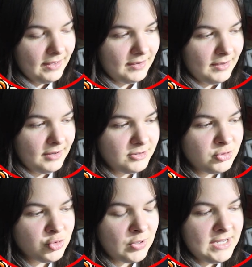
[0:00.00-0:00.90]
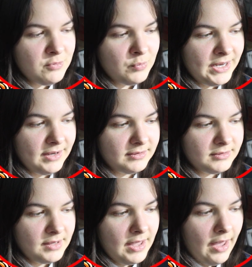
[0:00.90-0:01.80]
usually we
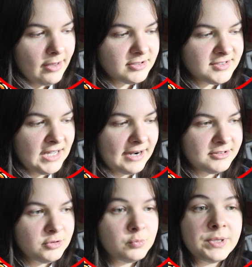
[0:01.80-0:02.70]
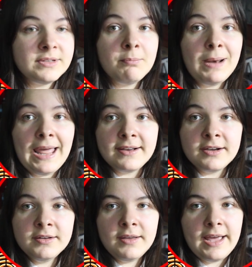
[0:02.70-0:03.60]
start with
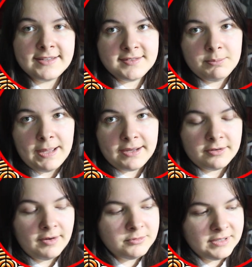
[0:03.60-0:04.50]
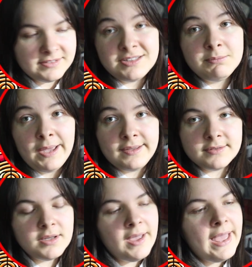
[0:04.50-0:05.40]
black as the background, as the
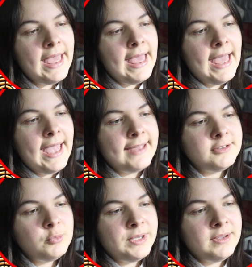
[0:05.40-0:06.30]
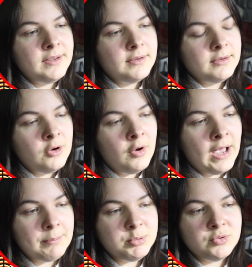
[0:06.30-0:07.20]
base, and we go
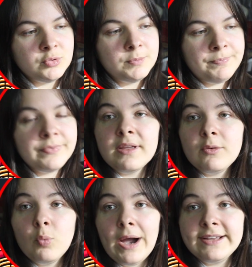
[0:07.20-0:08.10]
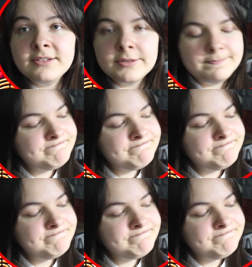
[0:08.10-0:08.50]
up to white.